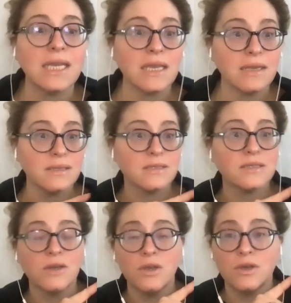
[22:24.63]
is
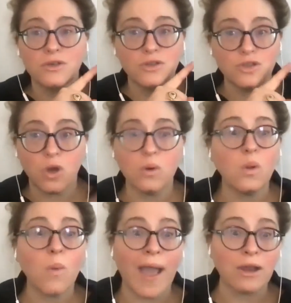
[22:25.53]

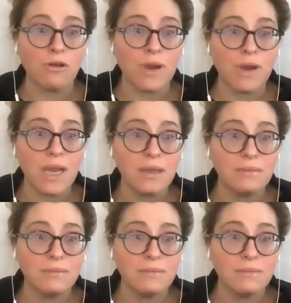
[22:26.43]
total wackery,